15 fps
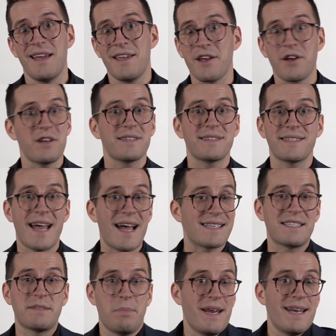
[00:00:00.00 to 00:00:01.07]
You're going to start
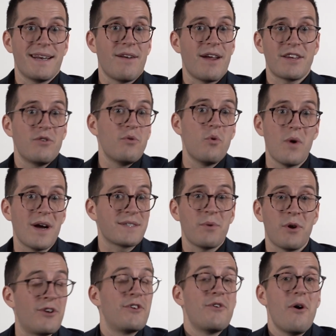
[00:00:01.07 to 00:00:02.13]
spending like you always
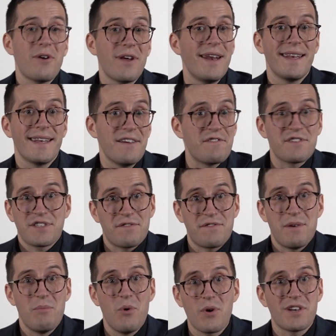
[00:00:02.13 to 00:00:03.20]
were. You're not going to live as if
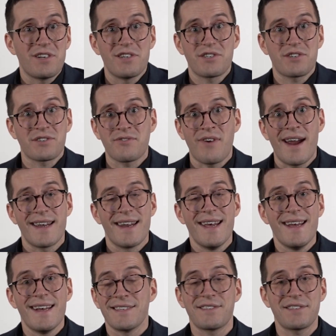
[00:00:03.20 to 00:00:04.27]
your mortgage interest rate
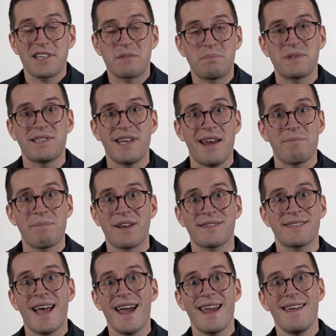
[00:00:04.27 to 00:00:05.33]
is 6%
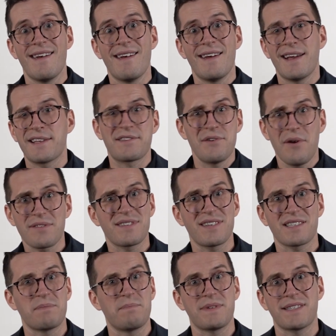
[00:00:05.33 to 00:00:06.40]
because, hey, it's not
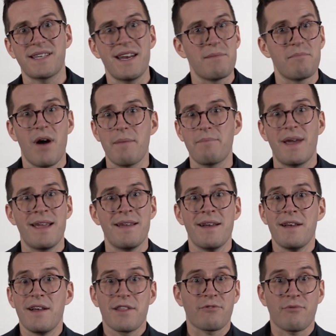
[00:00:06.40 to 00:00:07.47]
6%. It might be
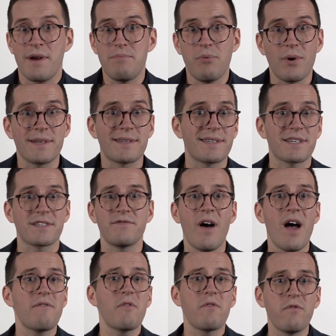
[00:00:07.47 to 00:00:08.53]

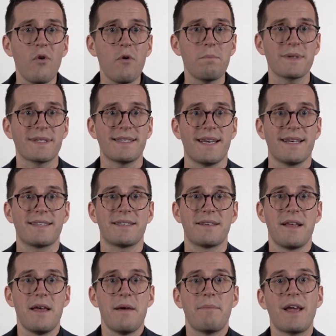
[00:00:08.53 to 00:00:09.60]
3.65 or 4%.
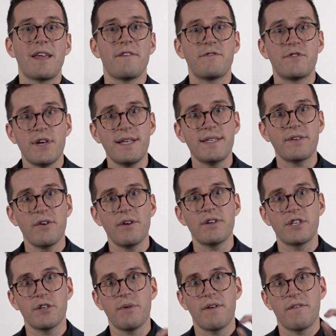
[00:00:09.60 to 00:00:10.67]
But you've just got to
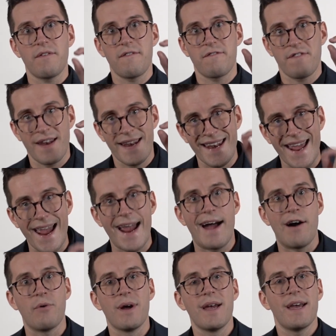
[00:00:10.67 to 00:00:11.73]
do it for
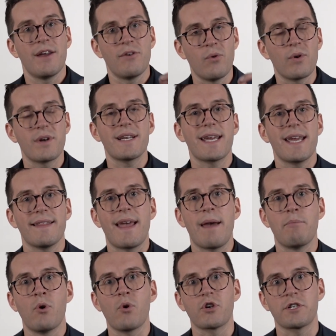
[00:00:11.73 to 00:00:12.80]
now in order to get
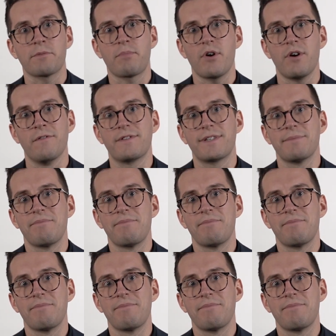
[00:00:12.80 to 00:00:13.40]
that mortgage approved.